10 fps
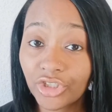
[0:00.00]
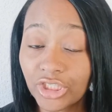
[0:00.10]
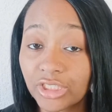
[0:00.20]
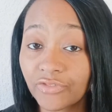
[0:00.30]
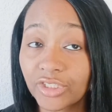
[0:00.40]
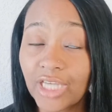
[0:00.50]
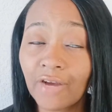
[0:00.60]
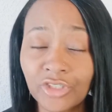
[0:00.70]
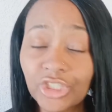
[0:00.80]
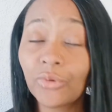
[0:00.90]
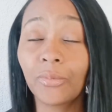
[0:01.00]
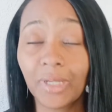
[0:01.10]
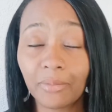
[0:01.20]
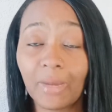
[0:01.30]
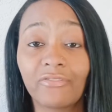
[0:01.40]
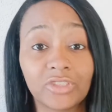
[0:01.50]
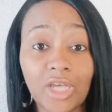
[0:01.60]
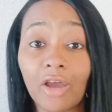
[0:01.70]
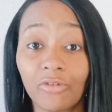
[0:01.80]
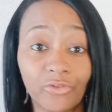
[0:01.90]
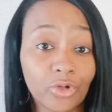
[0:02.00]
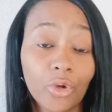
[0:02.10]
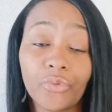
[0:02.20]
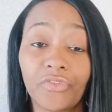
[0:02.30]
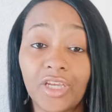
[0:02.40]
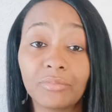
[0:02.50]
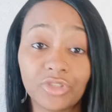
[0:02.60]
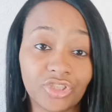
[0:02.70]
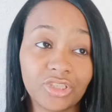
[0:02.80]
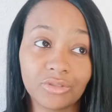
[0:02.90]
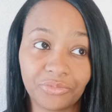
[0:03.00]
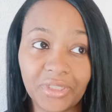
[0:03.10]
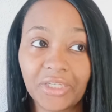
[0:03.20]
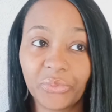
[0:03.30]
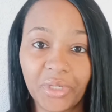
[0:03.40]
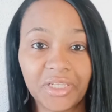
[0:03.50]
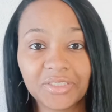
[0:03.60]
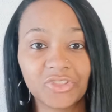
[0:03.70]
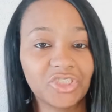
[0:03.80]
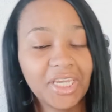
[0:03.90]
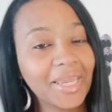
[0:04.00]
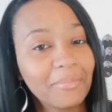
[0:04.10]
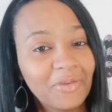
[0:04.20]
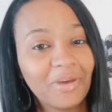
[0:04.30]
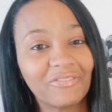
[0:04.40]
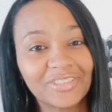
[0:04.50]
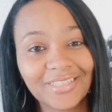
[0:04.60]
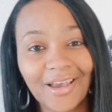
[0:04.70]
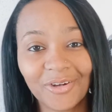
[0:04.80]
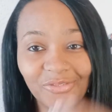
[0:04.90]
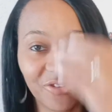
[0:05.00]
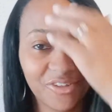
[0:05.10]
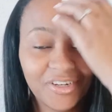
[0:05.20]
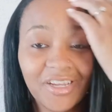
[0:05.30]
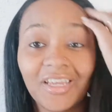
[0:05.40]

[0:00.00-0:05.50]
She's a photographer. She will be my photographer for the whole thing, but she's going to be in the wedding, so she can't be my photographer.